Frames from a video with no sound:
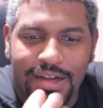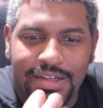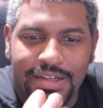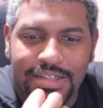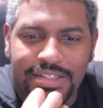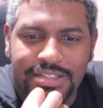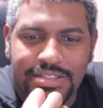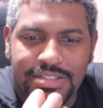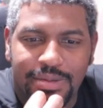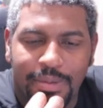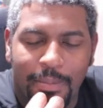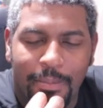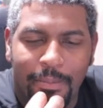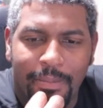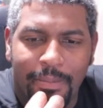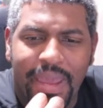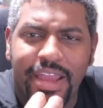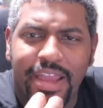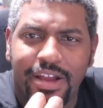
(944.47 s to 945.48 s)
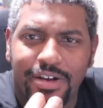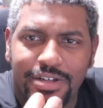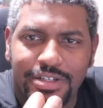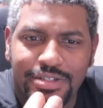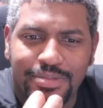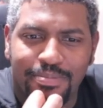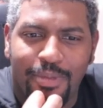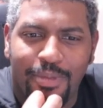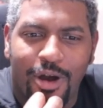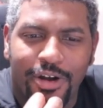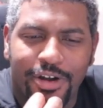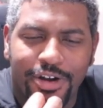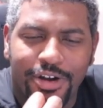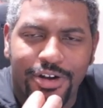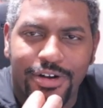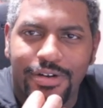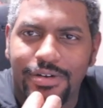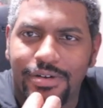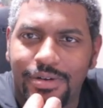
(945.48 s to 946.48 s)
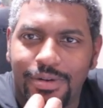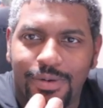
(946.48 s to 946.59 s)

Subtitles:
It's Maker's Martyr,